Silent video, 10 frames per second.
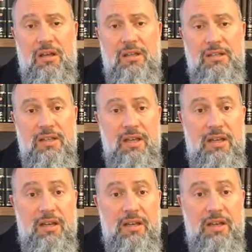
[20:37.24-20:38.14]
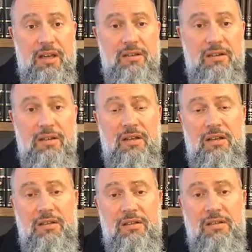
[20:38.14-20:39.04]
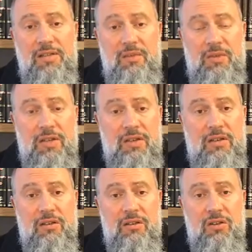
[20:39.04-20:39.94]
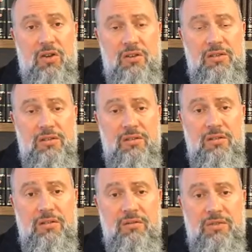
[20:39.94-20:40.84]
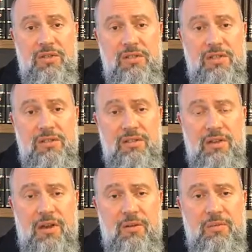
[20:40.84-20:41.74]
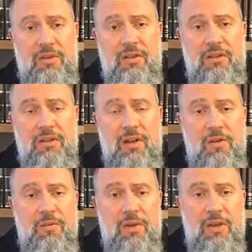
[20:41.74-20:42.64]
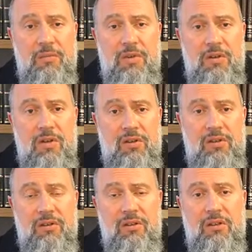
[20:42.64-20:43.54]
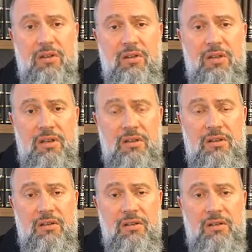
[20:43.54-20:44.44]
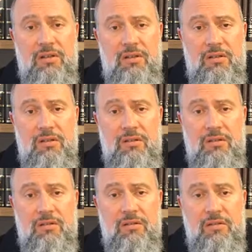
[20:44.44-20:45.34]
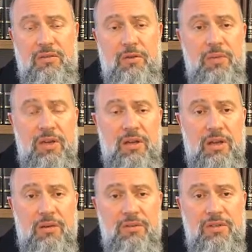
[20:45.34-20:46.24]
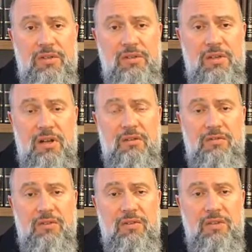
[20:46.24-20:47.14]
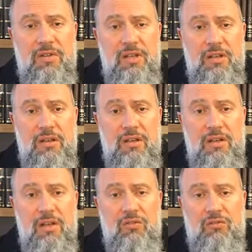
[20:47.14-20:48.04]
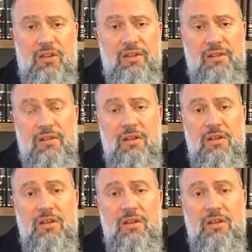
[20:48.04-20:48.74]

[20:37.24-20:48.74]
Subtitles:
It is, again, a Semitic consonant which exists in Arabic, in Aramaic, but not in European languages, and I refer to the letter Taith.